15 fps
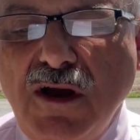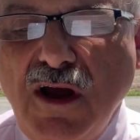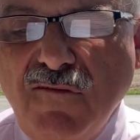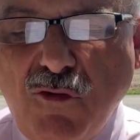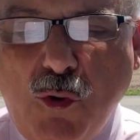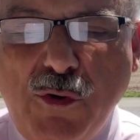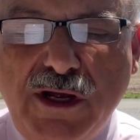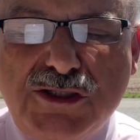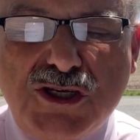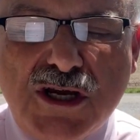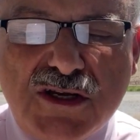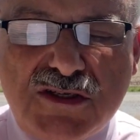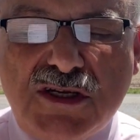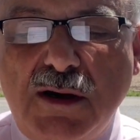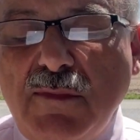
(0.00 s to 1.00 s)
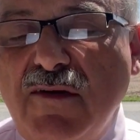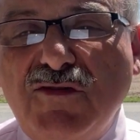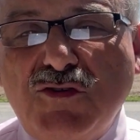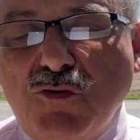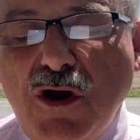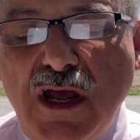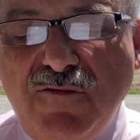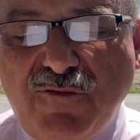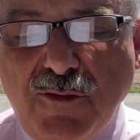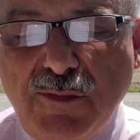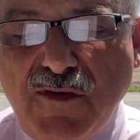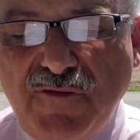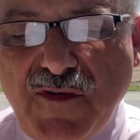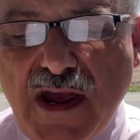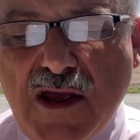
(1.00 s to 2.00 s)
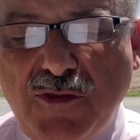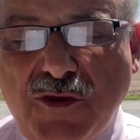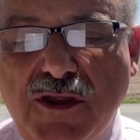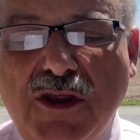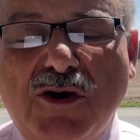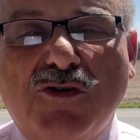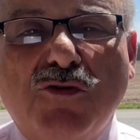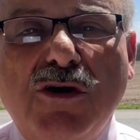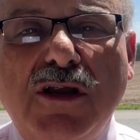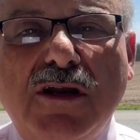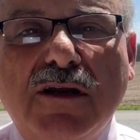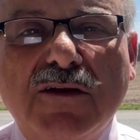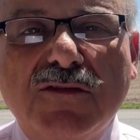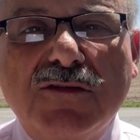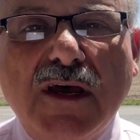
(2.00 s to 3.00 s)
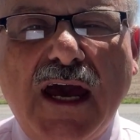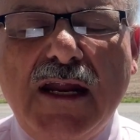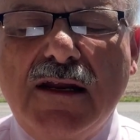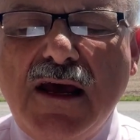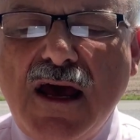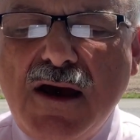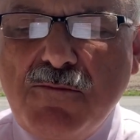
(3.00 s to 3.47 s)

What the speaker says: for which some have strayed from the faith in their greediness and